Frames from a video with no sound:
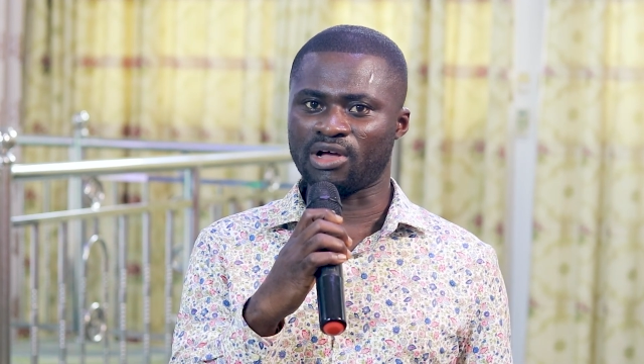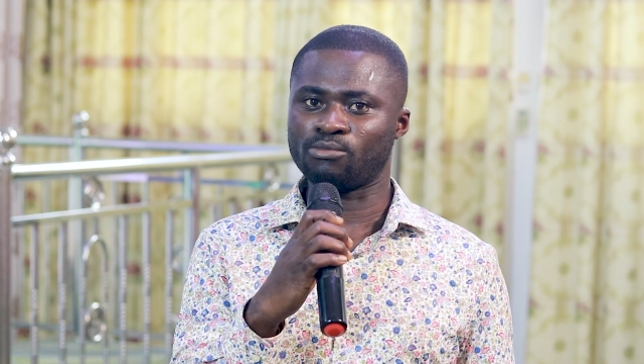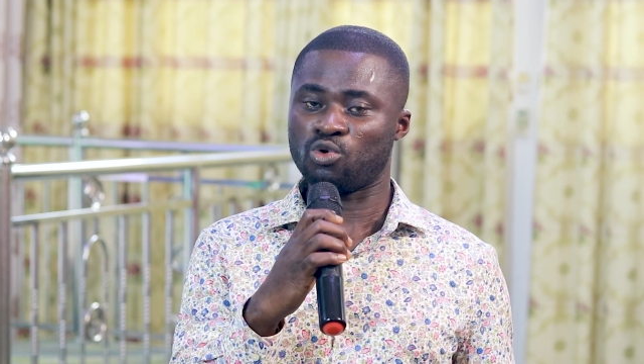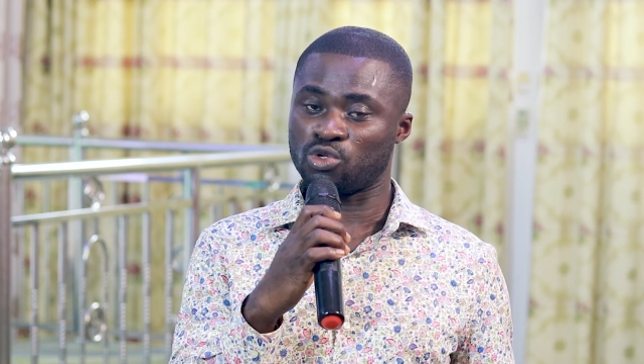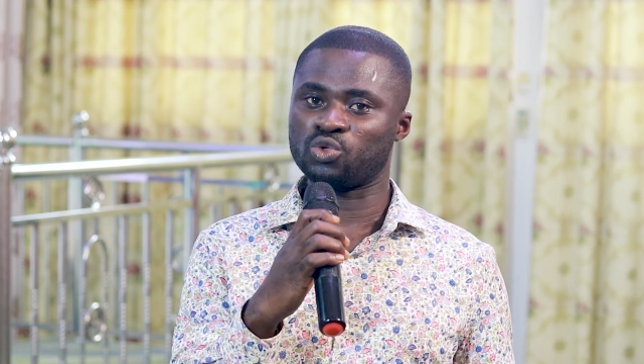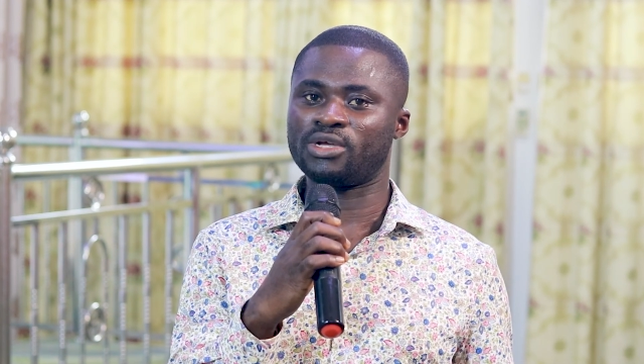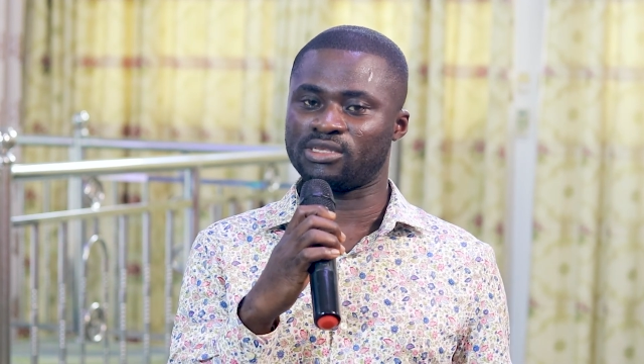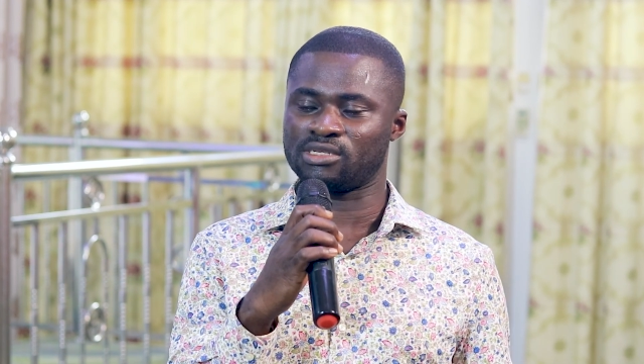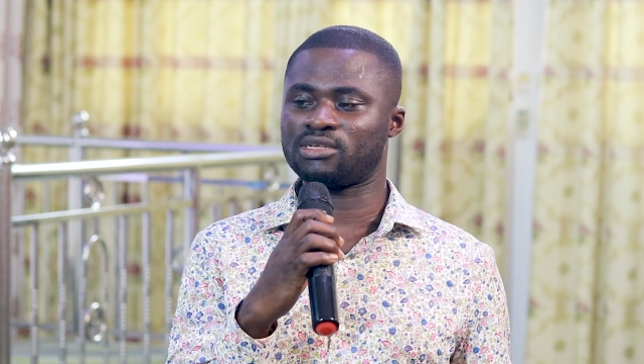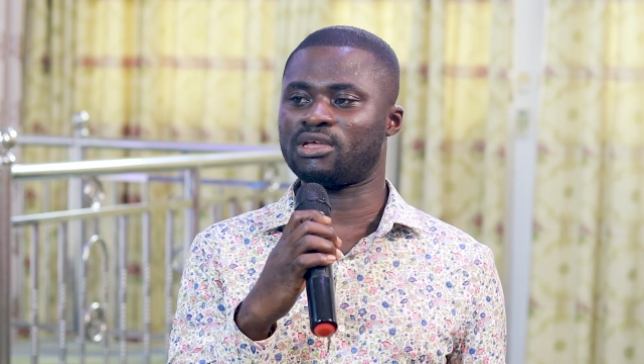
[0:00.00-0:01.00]
I'm going to
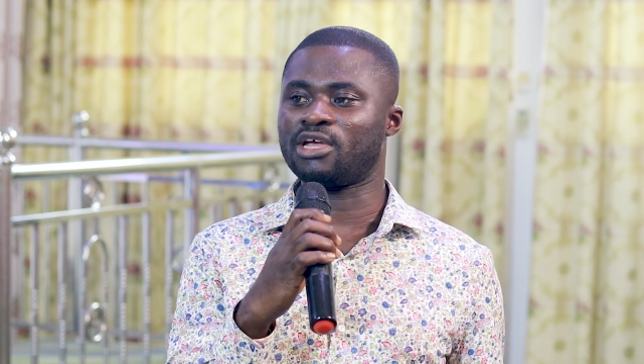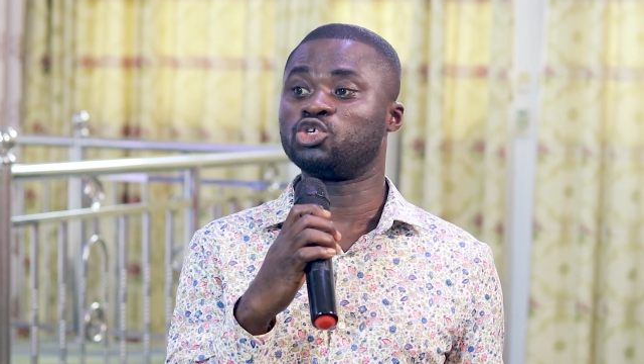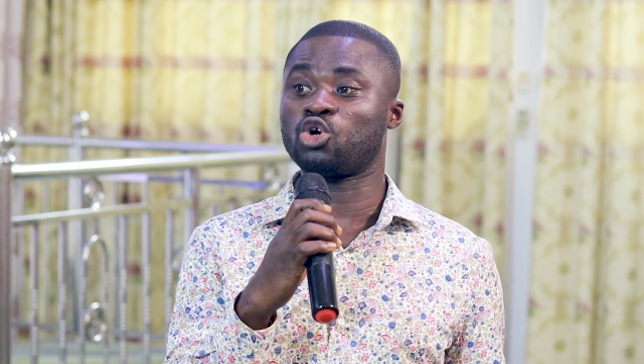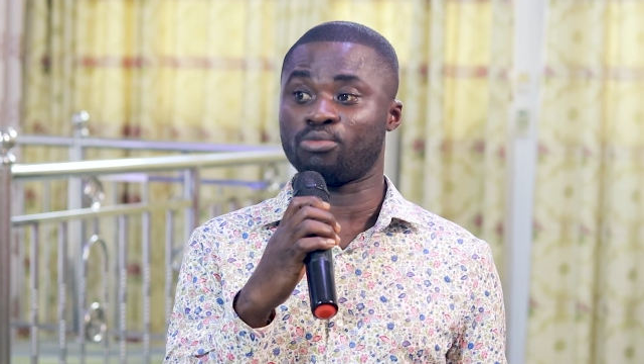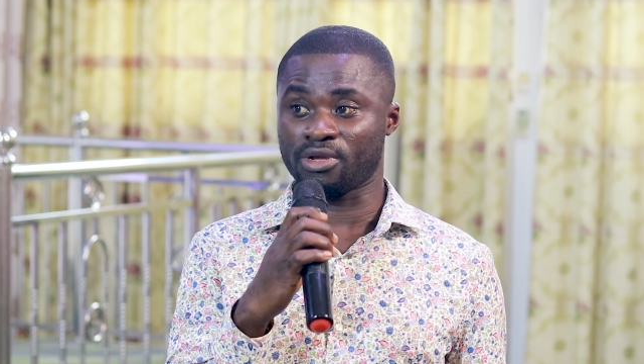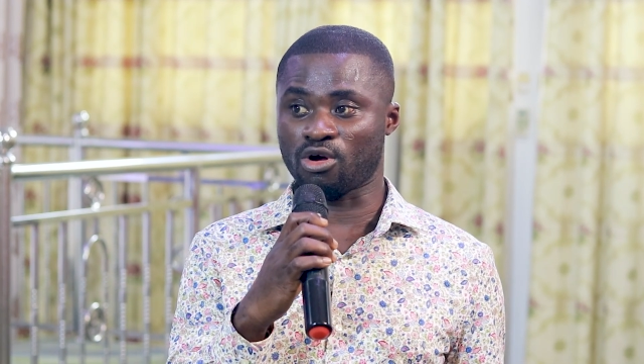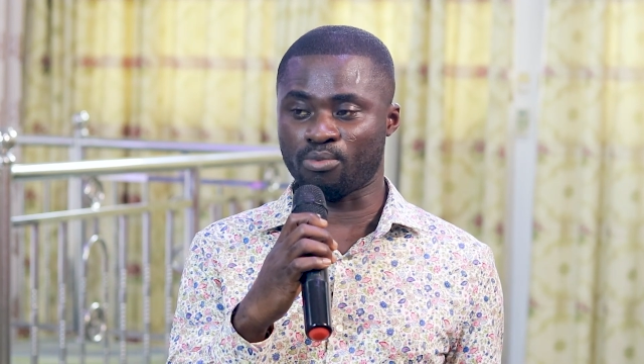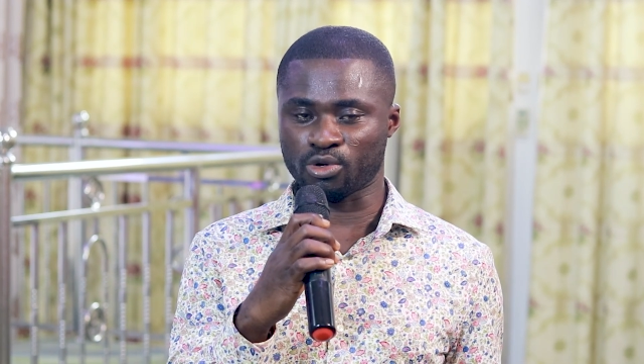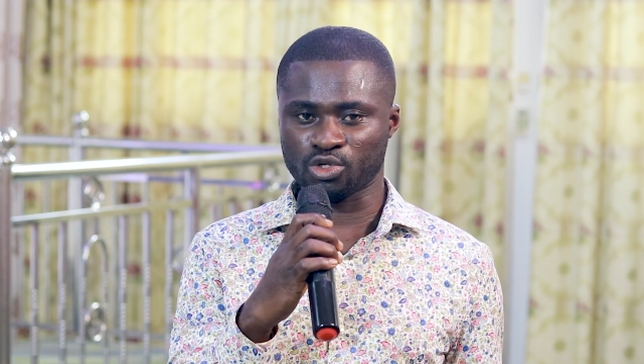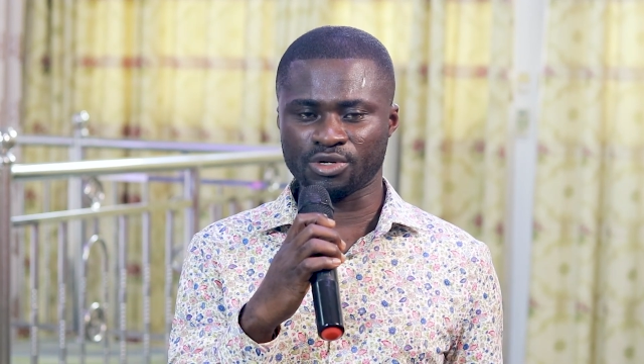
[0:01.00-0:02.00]
get a job
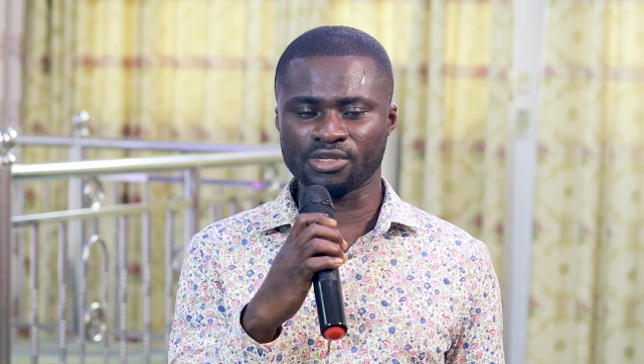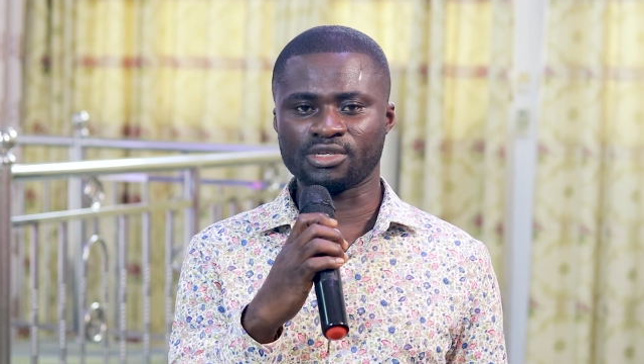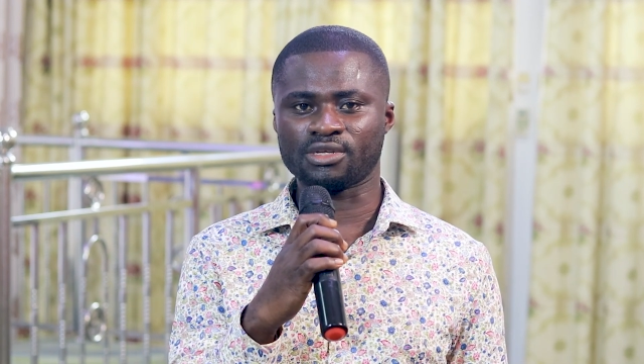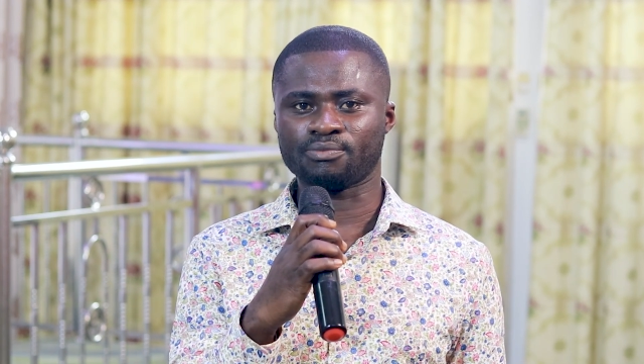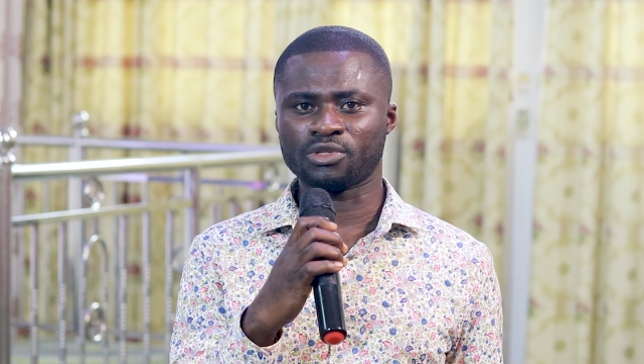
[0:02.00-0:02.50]
opportunity,